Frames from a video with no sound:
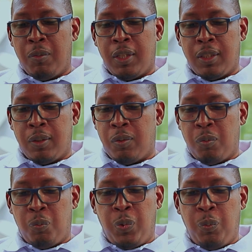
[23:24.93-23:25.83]
them
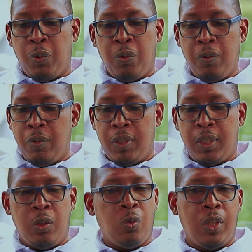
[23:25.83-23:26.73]
as people,
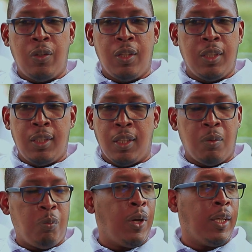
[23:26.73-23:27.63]
situations,
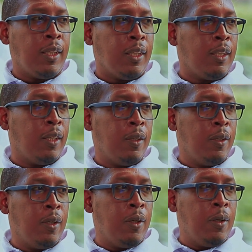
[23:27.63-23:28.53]
and places.
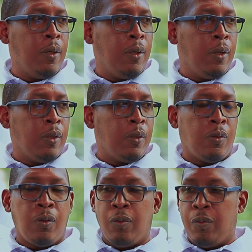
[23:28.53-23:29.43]

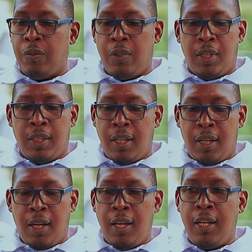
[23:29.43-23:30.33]
So
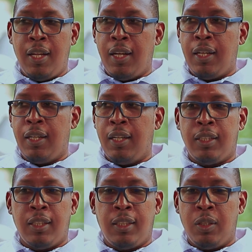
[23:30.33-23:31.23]
either
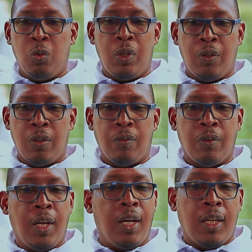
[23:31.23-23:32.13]
it's a situation,
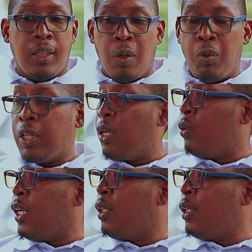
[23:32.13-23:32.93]
someone can